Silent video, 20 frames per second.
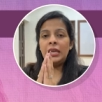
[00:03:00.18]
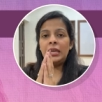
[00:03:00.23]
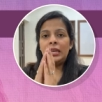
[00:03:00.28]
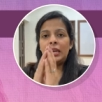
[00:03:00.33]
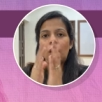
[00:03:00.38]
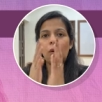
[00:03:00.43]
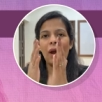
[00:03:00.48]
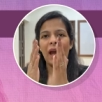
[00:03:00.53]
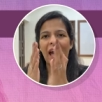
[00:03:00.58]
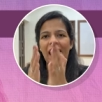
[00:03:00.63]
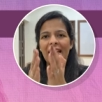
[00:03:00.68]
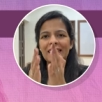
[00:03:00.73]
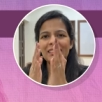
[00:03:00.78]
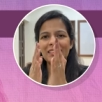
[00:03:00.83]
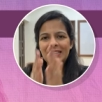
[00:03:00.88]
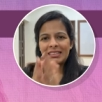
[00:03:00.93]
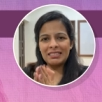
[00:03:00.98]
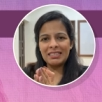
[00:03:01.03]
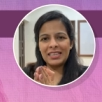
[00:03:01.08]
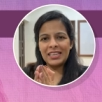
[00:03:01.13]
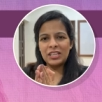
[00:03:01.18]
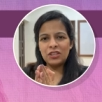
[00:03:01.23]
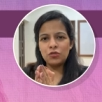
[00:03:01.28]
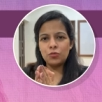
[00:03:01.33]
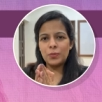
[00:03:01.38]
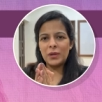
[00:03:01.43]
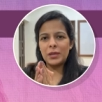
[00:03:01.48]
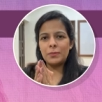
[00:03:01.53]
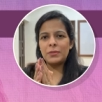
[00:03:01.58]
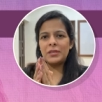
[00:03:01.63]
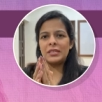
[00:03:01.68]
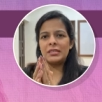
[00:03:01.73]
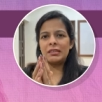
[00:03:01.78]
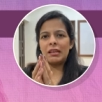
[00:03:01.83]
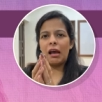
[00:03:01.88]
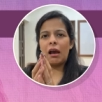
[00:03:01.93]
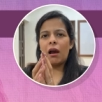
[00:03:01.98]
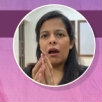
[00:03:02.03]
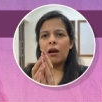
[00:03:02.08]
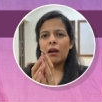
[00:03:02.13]
Now, at this age, babies
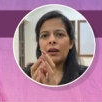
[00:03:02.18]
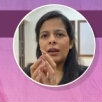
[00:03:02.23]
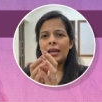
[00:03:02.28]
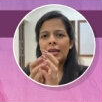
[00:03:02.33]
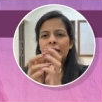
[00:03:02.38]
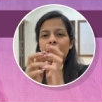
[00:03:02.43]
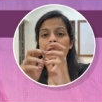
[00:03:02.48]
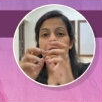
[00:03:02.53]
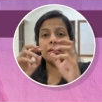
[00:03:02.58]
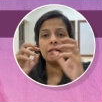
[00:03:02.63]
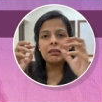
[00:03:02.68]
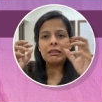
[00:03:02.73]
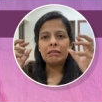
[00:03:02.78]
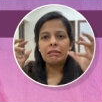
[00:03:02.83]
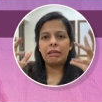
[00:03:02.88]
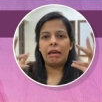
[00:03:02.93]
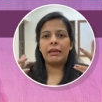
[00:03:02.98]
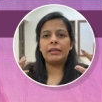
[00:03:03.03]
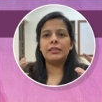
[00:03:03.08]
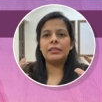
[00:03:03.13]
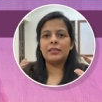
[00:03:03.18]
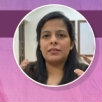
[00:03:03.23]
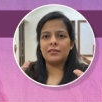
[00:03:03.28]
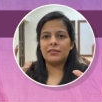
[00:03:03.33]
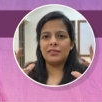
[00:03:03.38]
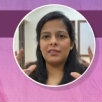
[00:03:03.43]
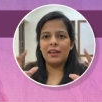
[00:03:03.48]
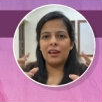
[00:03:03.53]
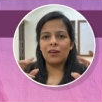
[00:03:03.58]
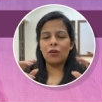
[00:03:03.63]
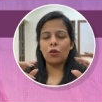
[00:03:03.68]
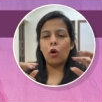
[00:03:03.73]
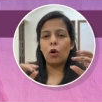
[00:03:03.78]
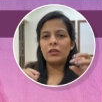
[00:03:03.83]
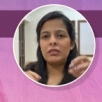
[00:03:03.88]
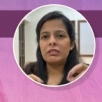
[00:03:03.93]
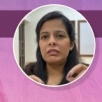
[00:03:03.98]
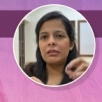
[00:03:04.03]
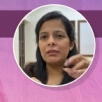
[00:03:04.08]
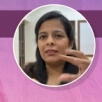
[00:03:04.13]
are like little scientists. They are
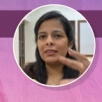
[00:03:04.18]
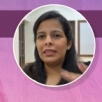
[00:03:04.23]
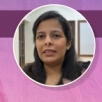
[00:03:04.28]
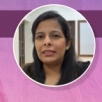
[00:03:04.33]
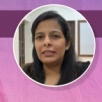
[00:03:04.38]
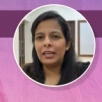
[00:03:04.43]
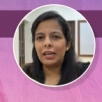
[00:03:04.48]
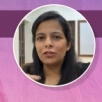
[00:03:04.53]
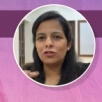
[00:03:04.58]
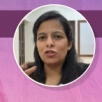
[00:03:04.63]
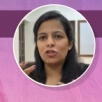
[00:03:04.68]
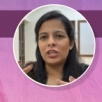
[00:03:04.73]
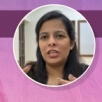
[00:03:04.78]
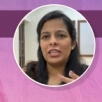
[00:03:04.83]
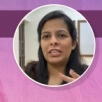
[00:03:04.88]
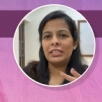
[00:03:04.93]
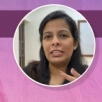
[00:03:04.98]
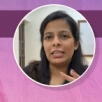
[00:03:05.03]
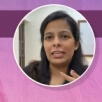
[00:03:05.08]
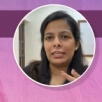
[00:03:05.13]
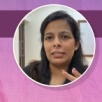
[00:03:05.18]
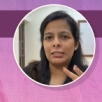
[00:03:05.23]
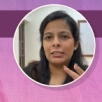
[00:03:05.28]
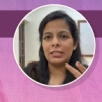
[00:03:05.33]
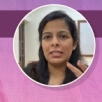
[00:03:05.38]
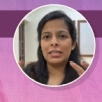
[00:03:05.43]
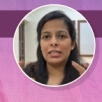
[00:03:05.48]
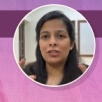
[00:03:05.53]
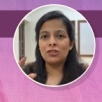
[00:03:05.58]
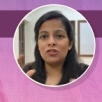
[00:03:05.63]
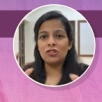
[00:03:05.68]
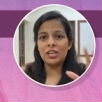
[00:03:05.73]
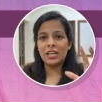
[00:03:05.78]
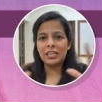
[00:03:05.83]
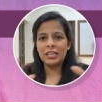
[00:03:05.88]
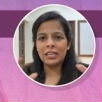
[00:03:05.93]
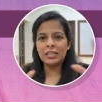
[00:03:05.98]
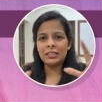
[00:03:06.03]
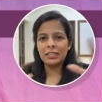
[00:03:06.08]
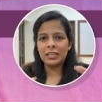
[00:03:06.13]
constantly touching, tasting,
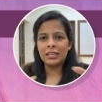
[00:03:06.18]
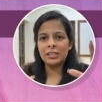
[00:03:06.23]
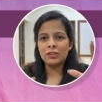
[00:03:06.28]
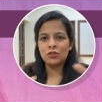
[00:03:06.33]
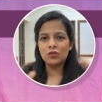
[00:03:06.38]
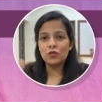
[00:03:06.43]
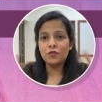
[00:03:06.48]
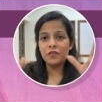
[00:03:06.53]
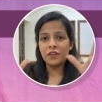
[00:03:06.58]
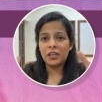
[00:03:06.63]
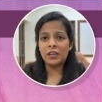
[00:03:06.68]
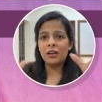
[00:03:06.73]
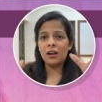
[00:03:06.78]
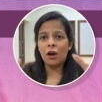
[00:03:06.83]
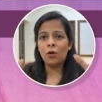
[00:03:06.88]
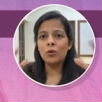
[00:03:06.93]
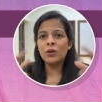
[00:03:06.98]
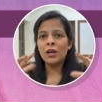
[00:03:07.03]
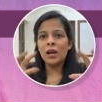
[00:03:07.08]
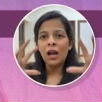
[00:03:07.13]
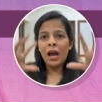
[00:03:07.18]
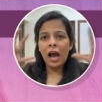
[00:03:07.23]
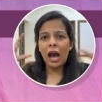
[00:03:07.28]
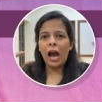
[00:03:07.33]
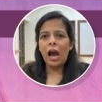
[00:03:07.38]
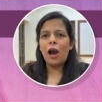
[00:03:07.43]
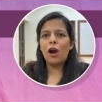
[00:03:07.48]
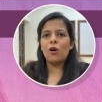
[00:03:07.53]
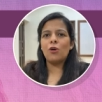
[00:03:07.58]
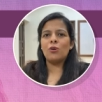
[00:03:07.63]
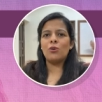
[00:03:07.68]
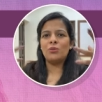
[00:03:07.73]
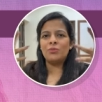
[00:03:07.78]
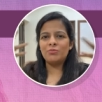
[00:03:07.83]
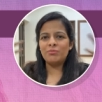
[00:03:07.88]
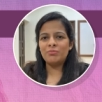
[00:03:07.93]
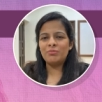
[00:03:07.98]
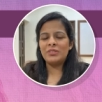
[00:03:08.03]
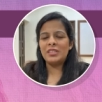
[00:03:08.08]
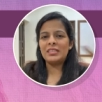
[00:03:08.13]
shaking things to figure out how
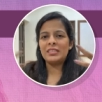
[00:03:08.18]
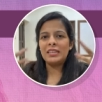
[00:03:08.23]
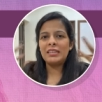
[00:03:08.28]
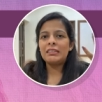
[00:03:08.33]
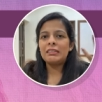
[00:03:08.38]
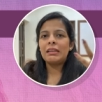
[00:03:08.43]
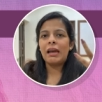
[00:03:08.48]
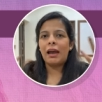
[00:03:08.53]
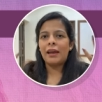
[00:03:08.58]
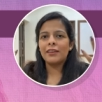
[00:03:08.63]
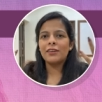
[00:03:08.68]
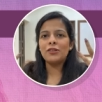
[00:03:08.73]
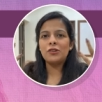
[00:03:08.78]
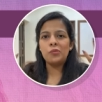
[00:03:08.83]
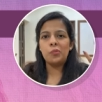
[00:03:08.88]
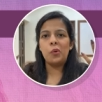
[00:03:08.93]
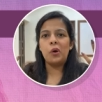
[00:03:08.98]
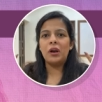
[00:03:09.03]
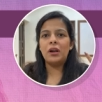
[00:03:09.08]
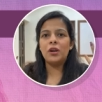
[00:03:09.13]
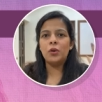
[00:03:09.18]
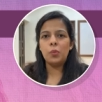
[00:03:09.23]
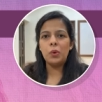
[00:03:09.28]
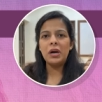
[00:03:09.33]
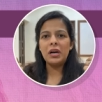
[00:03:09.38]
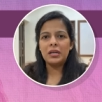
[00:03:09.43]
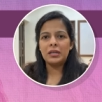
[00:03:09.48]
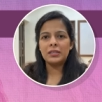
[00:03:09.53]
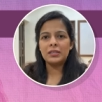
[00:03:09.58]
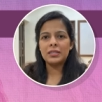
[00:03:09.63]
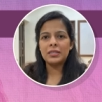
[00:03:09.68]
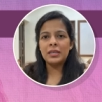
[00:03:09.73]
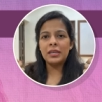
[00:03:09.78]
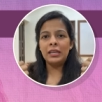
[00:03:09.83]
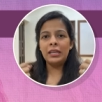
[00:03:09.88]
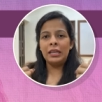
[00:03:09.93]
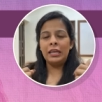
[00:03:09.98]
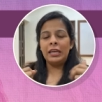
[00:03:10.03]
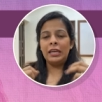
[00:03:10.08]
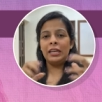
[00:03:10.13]
this entire world works.
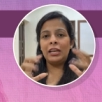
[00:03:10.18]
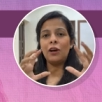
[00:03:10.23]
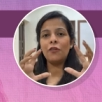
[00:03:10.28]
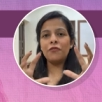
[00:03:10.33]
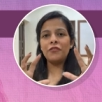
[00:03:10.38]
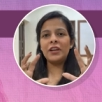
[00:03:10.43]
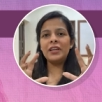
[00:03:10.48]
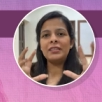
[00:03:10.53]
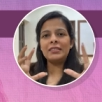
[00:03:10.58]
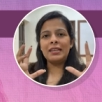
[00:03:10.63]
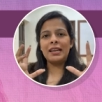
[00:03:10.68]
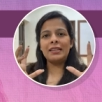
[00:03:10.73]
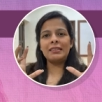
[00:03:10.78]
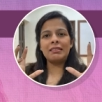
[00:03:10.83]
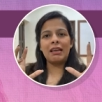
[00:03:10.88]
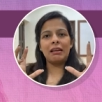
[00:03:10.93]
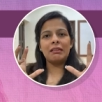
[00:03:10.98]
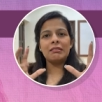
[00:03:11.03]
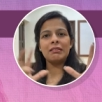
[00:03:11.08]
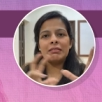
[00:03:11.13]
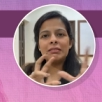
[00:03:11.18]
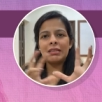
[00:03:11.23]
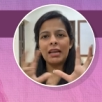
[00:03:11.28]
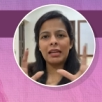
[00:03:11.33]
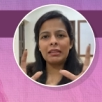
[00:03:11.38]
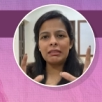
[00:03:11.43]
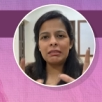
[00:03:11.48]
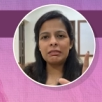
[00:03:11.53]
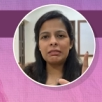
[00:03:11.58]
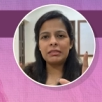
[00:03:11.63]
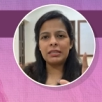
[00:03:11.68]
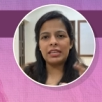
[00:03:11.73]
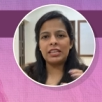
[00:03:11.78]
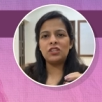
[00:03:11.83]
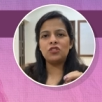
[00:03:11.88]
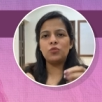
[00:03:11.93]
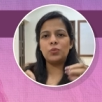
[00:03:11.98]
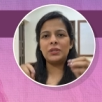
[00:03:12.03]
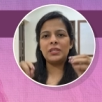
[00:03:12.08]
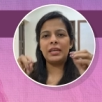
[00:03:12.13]
Now, friends, let's understand this
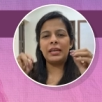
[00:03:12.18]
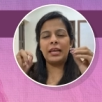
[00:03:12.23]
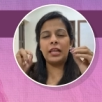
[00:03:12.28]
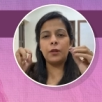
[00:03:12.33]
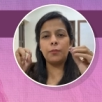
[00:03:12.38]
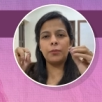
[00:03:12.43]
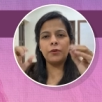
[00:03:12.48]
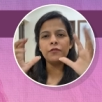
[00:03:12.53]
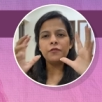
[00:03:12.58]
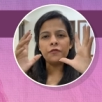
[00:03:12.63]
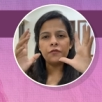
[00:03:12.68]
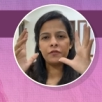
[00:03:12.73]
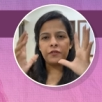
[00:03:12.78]
stage with the help of